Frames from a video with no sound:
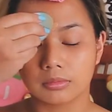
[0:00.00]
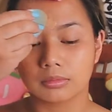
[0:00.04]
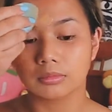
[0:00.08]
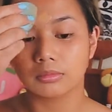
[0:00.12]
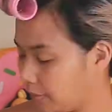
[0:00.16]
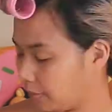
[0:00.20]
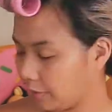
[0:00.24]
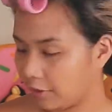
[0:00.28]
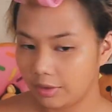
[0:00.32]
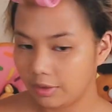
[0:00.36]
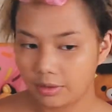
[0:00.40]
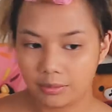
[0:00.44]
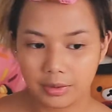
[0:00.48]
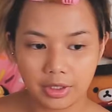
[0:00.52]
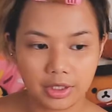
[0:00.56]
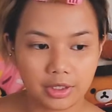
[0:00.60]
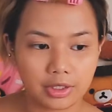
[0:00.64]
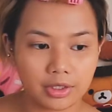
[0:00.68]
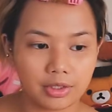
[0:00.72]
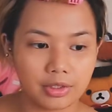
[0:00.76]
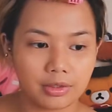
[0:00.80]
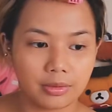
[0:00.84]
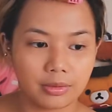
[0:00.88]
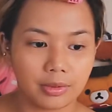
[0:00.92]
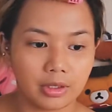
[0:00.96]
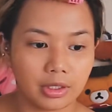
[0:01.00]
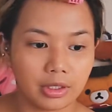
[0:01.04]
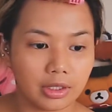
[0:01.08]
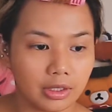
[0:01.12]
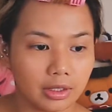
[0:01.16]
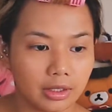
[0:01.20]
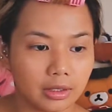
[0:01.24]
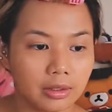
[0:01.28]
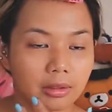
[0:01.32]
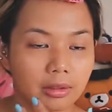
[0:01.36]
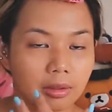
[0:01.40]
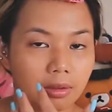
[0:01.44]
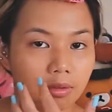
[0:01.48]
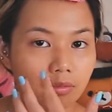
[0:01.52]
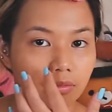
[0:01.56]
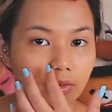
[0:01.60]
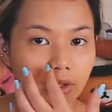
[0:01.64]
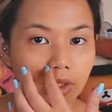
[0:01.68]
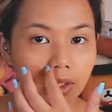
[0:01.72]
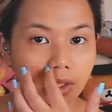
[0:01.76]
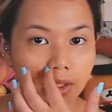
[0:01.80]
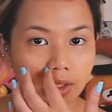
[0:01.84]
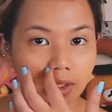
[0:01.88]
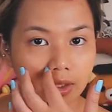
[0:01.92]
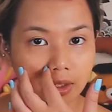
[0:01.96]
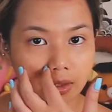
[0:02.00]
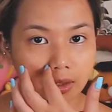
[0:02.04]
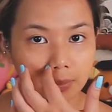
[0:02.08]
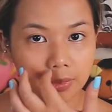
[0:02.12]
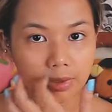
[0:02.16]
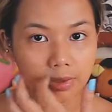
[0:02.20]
I'm gonna wait until we're like very deep